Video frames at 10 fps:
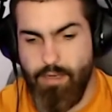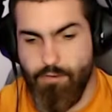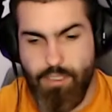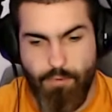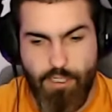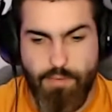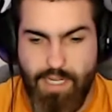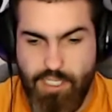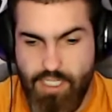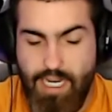someone just
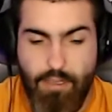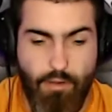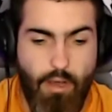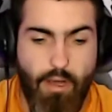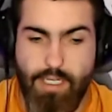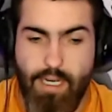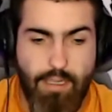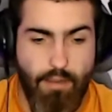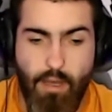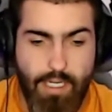mentioned Tyler Lockett.
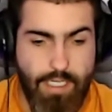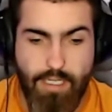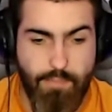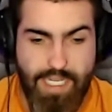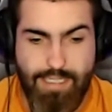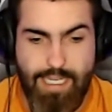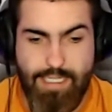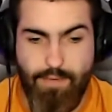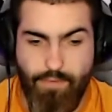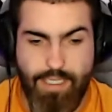Tyler Lockett does make
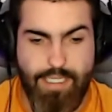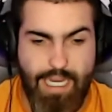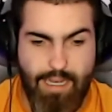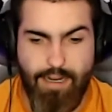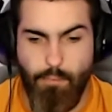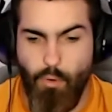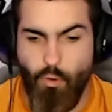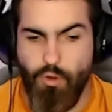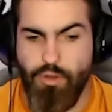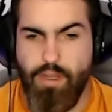sense. He fits that kind of
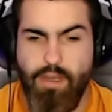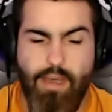mold.